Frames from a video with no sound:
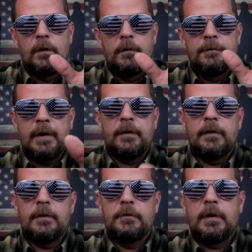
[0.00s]
found
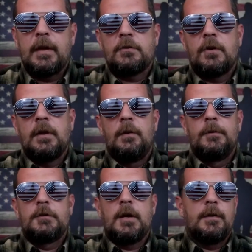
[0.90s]
that there was an actual
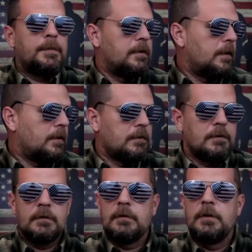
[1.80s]
helmet shop in
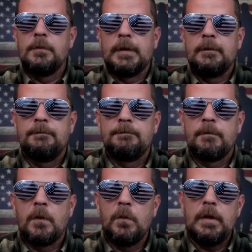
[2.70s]
near me.
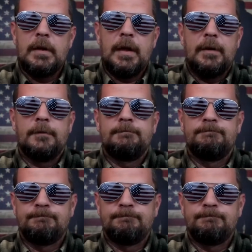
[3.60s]
Went down,